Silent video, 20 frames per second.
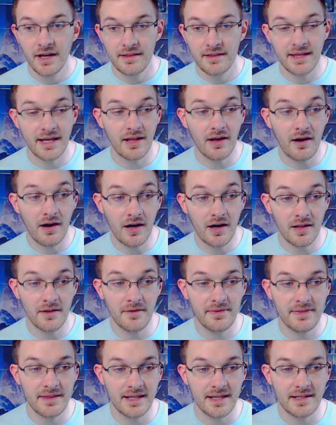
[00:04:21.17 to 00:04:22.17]
that all
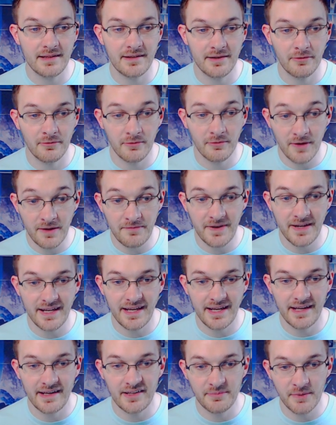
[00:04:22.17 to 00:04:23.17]
of the terrific
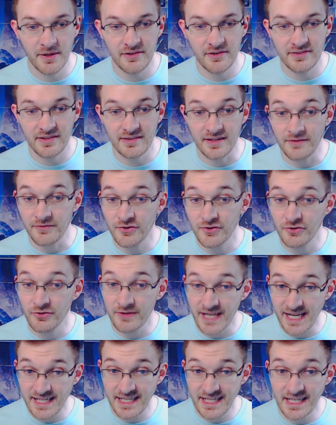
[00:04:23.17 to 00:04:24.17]
experiences of
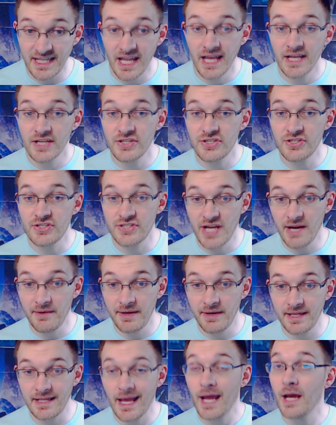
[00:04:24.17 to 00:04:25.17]
creating,
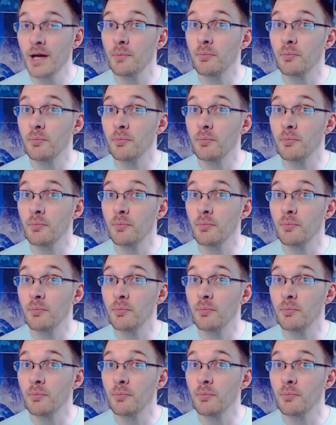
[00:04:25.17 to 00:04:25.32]
sharing,